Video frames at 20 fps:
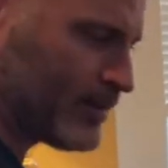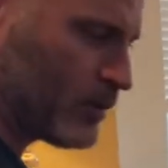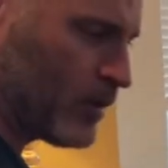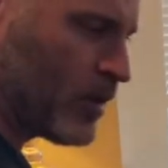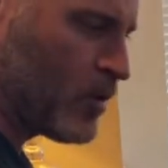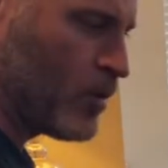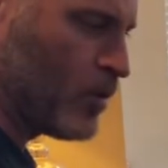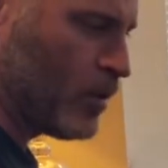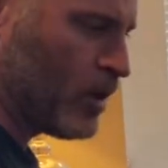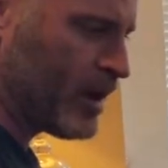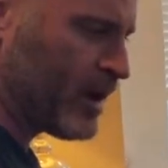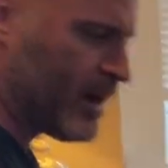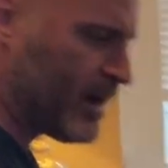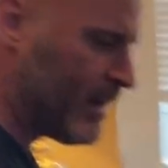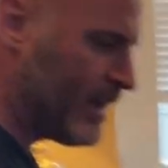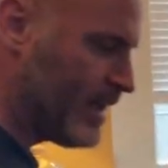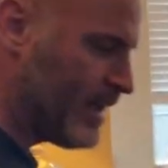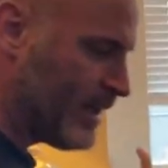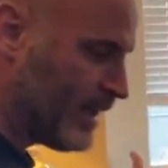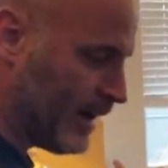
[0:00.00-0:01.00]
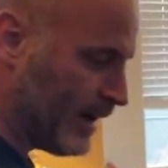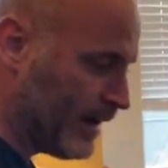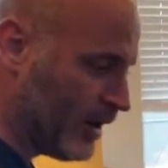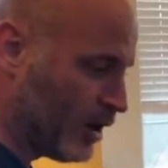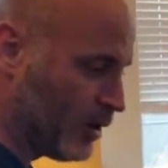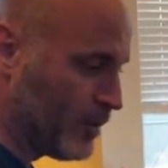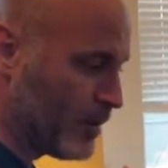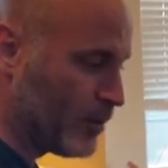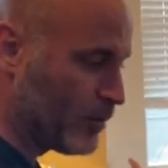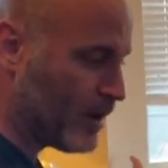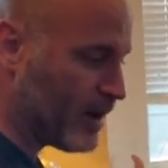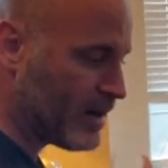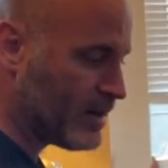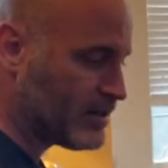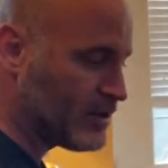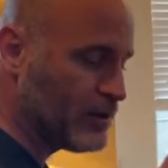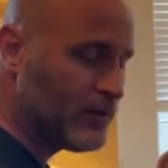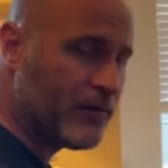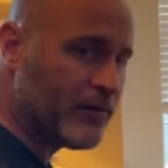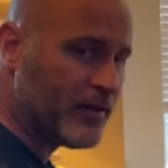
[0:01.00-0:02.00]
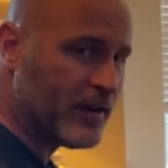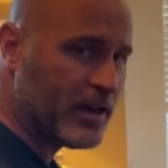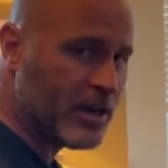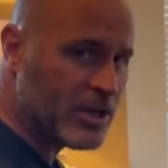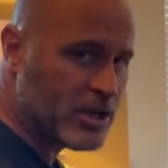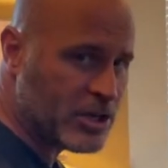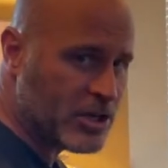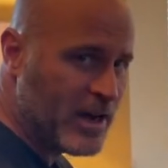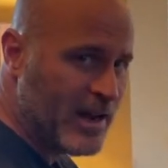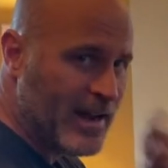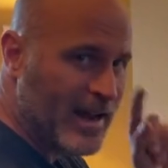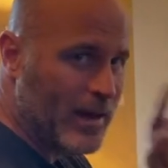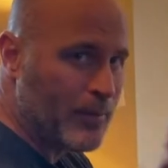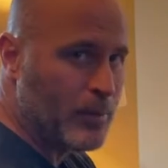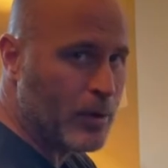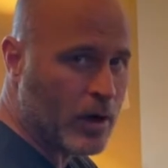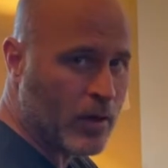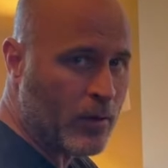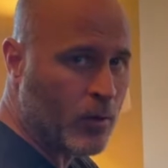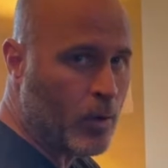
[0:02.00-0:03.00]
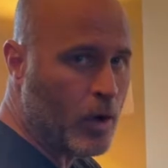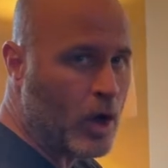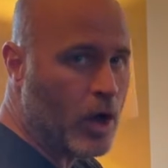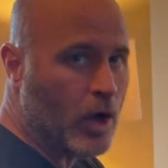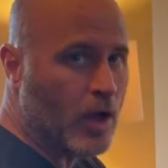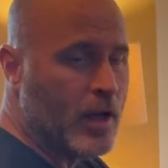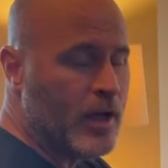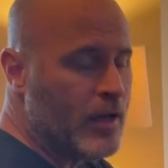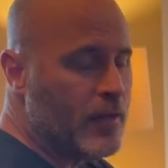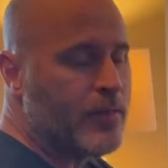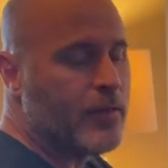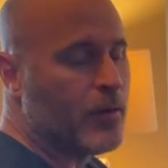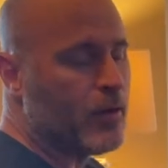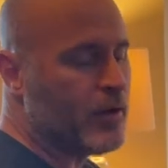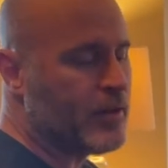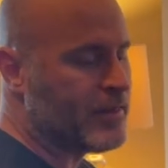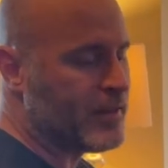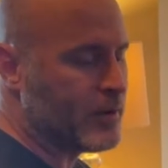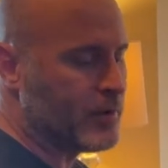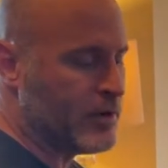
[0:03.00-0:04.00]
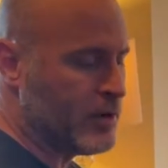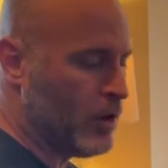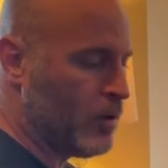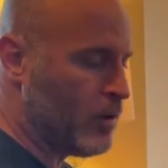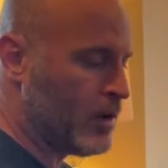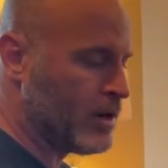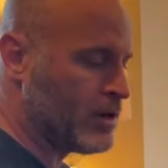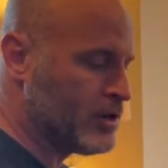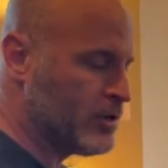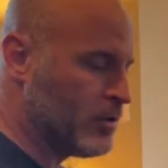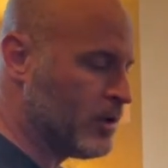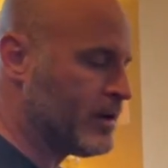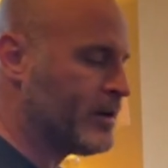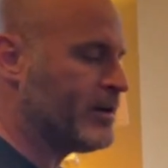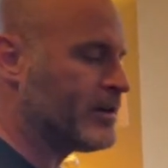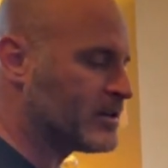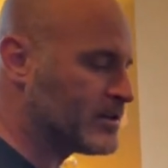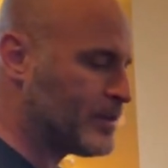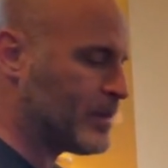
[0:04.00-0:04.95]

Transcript: the way we want it, and it'll be ready to finish and put on the wall. The only thing we don't want to do on here is